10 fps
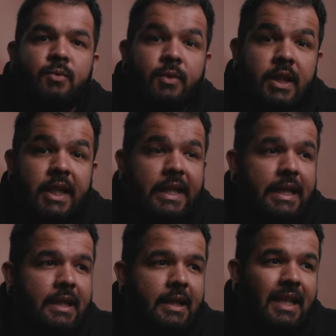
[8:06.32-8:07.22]

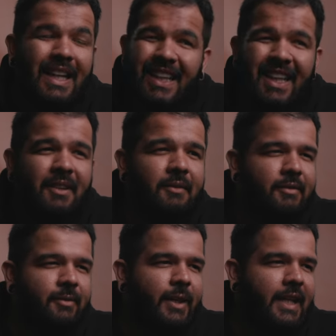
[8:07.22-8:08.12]
really clean,
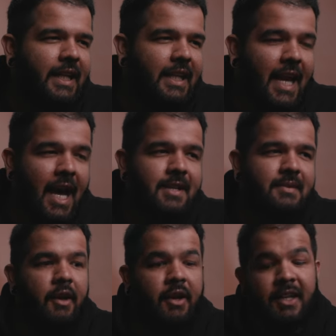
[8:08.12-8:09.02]
really
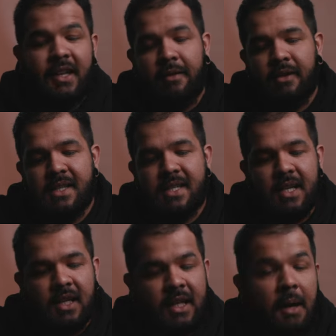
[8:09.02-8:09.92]
nice. You can definitely
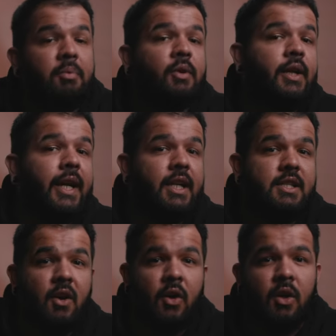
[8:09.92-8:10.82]
see an
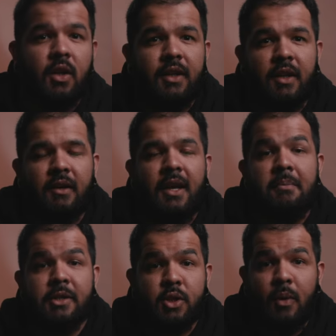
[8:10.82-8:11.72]
upgrade on the
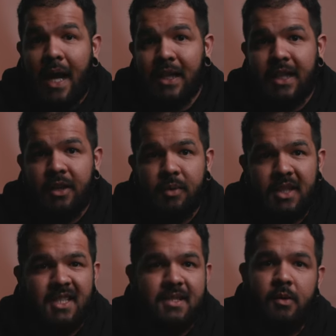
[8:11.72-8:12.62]
image quality with
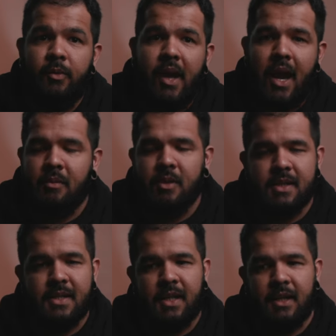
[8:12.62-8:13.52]
these new
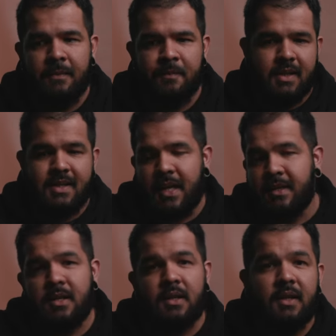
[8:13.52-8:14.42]
cameras, and the
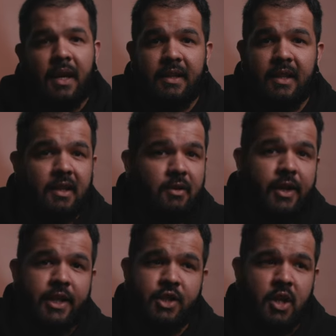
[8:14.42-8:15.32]
sensor did a
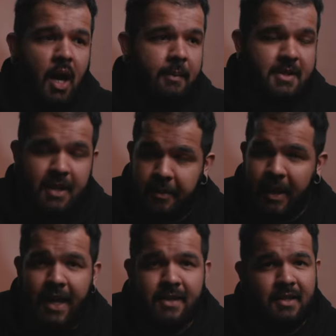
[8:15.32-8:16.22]
great job.
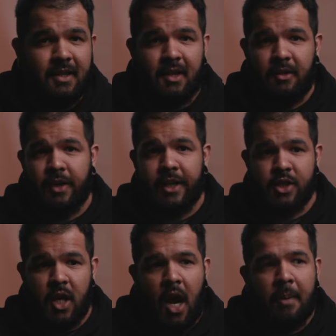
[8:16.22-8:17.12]
Stabilizing did a great
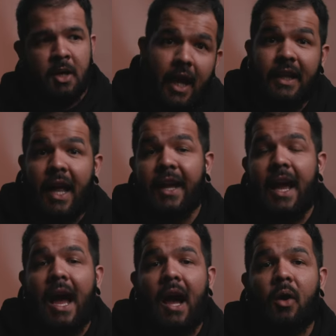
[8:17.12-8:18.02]
job. I like
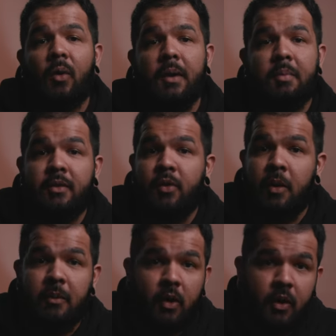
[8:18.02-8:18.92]
how it
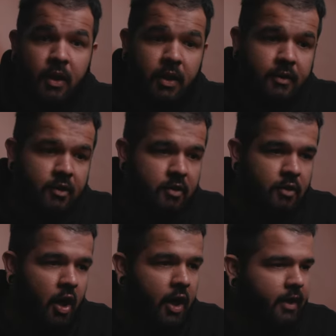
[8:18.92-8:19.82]
performed on
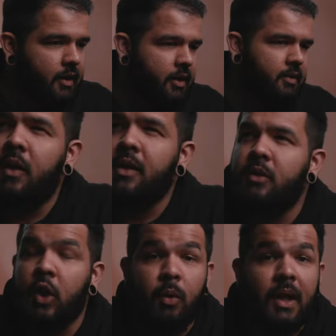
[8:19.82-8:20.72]
dark,
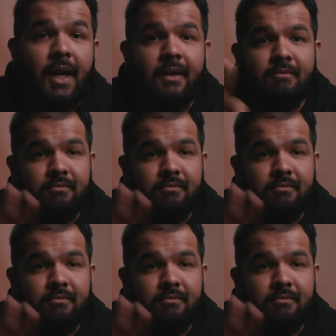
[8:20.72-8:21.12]
what, low light.